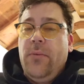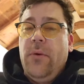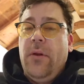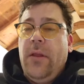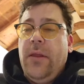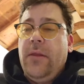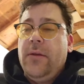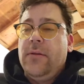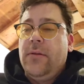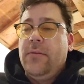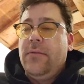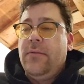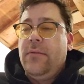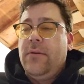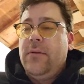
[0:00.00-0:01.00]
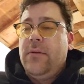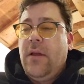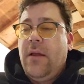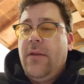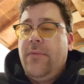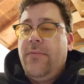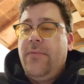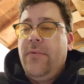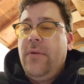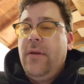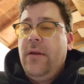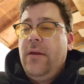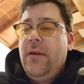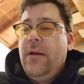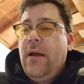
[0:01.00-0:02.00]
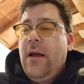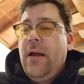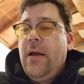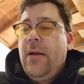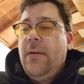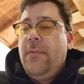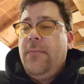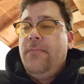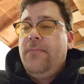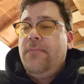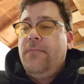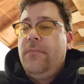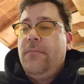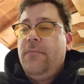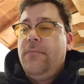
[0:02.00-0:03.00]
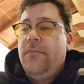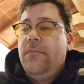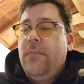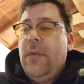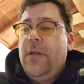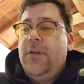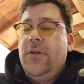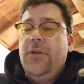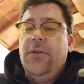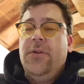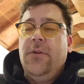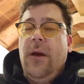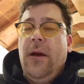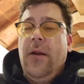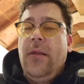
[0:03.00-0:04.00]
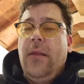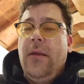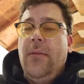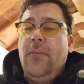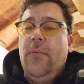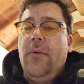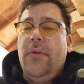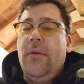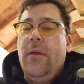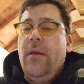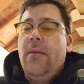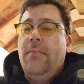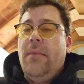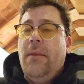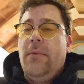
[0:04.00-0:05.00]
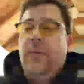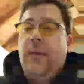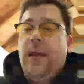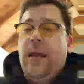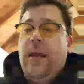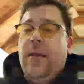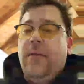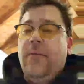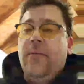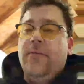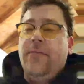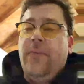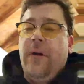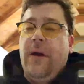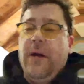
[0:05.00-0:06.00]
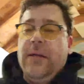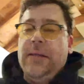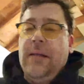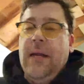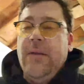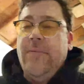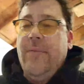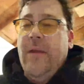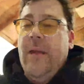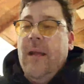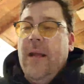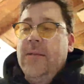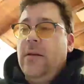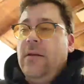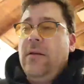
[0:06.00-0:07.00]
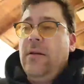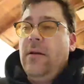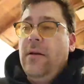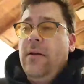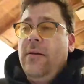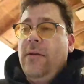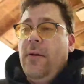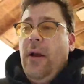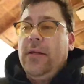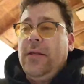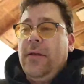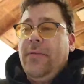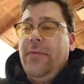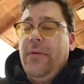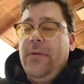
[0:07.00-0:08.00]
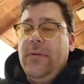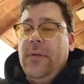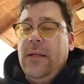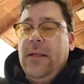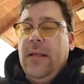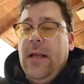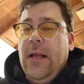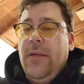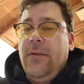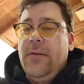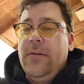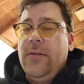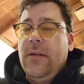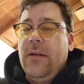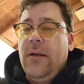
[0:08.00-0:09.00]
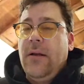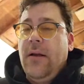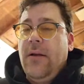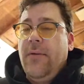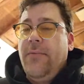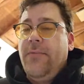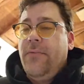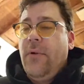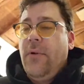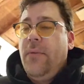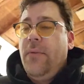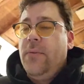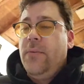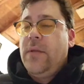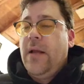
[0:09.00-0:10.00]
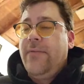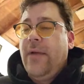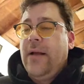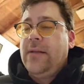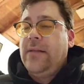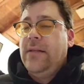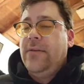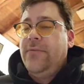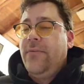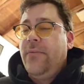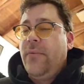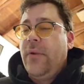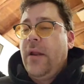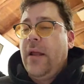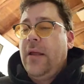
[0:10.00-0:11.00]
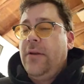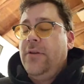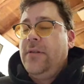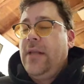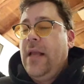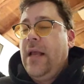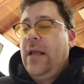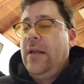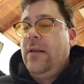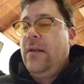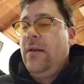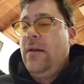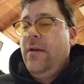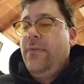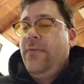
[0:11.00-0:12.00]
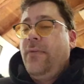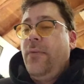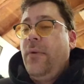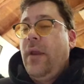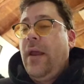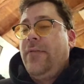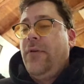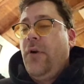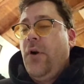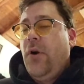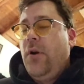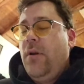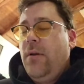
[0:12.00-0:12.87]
really there's a lot of um, issues surrounding them with people getting various side effects. There are actually a few sudden deaths from the Rosette vaccines, from what I understand, from what I've heard,